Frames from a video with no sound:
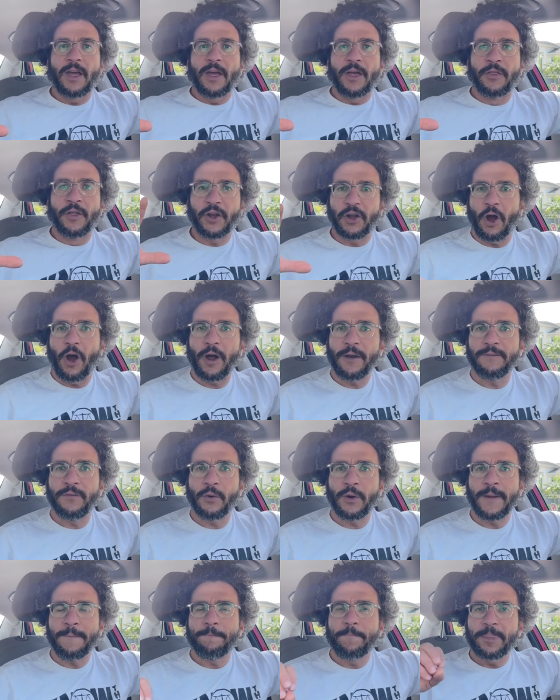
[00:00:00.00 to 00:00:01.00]
The
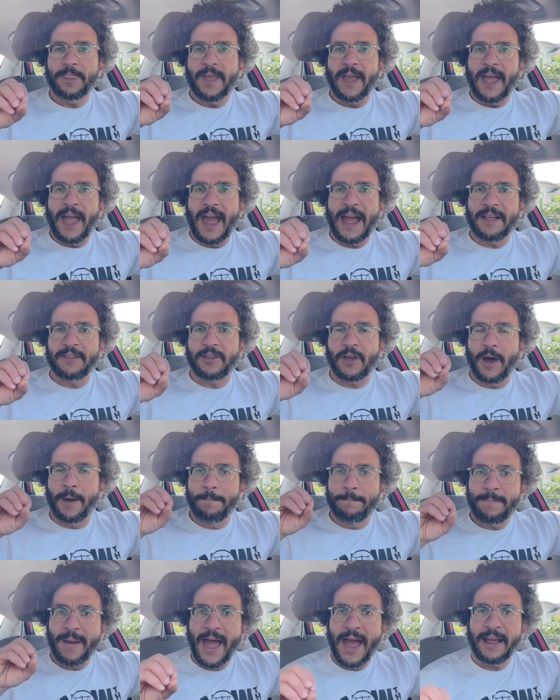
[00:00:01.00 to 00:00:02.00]
Convoy has
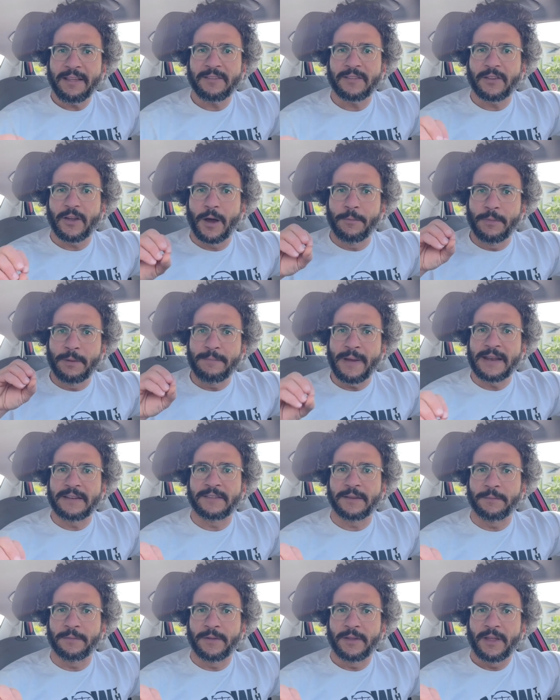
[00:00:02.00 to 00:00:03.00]
amassed a
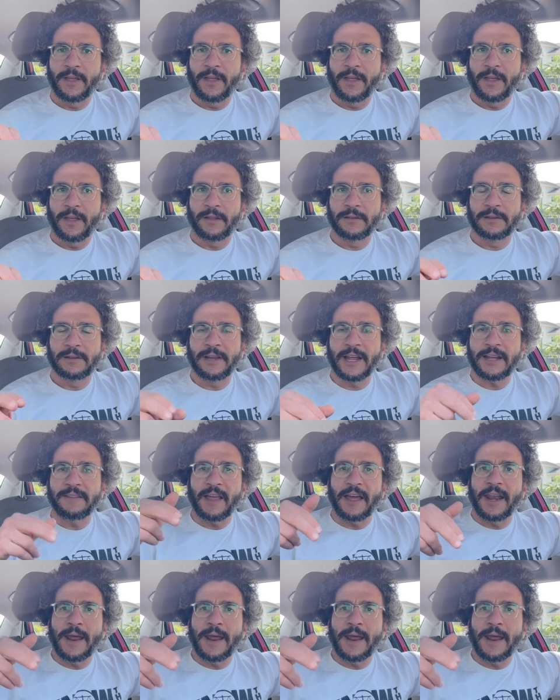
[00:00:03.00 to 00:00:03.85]
momentum like that